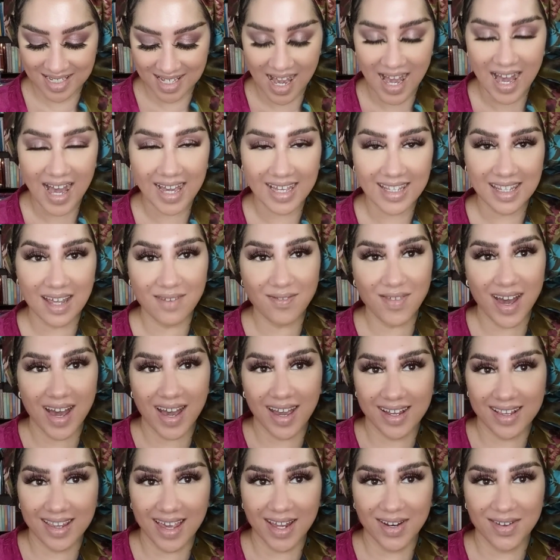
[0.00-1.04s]
I love a
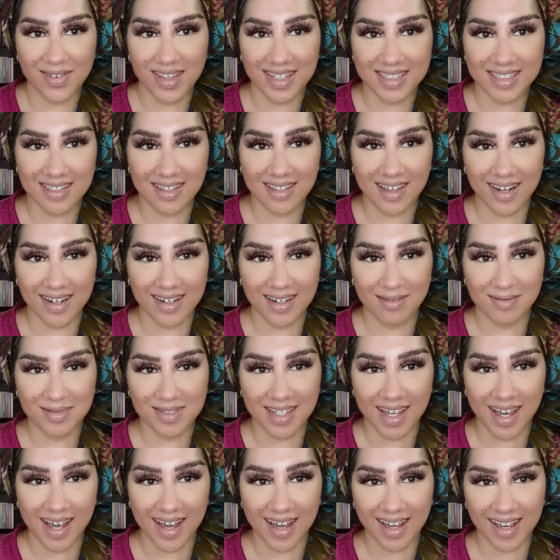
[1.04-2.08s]
highlighter that's light enough to
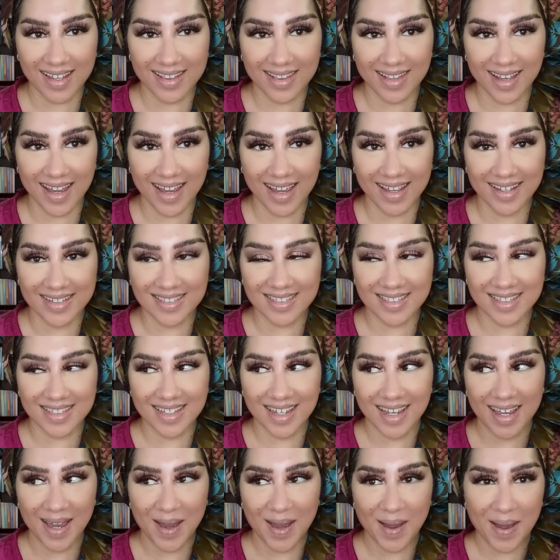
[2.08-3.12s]
highlight
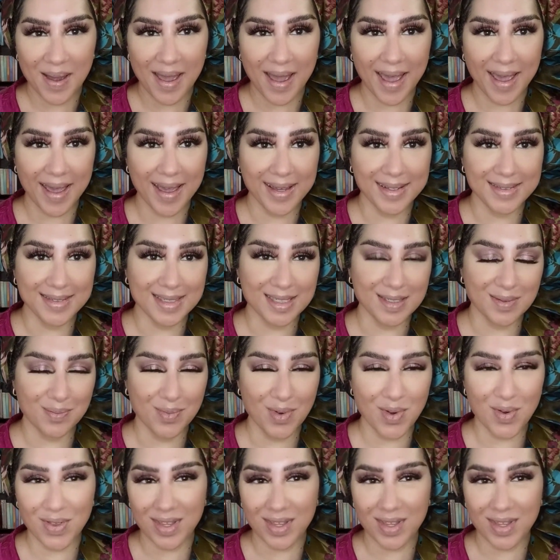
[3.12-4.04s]
and smooth